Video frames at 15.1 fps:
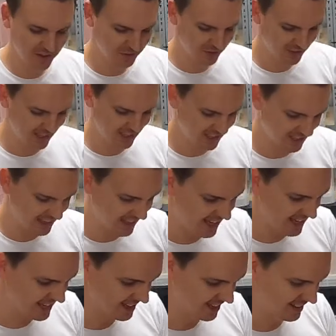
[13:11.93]
kid, for
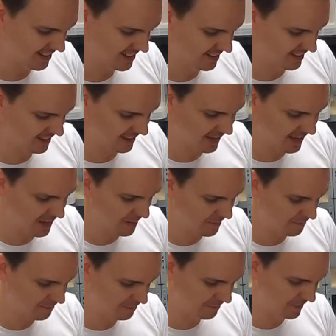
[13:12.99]
10k.
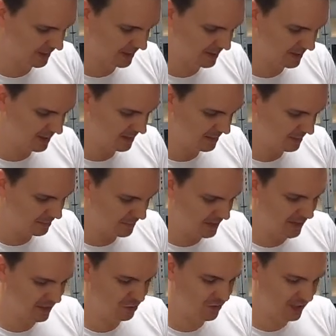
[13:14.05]
The
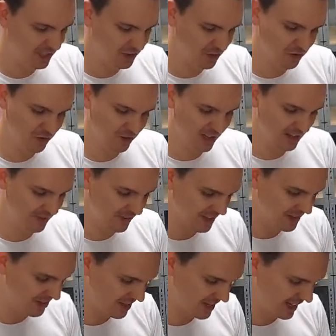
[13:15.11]
girls really do cry.
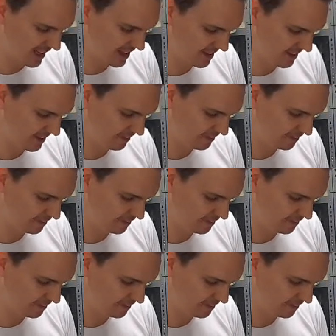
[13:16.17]
Thank you again.